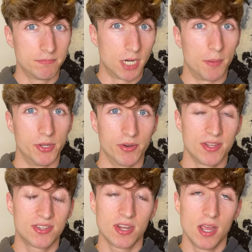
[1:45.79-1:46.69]
I'll be
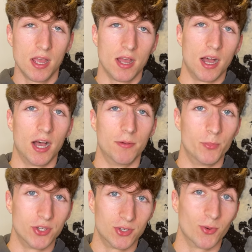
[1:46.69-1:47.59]
honest,
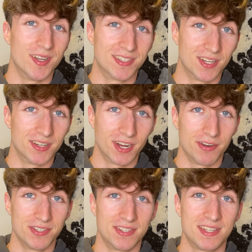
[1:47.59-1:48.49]
which is always good and
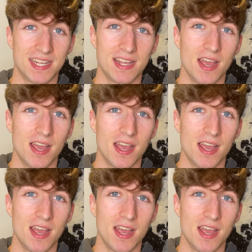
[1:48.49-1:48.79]
encouraging to see.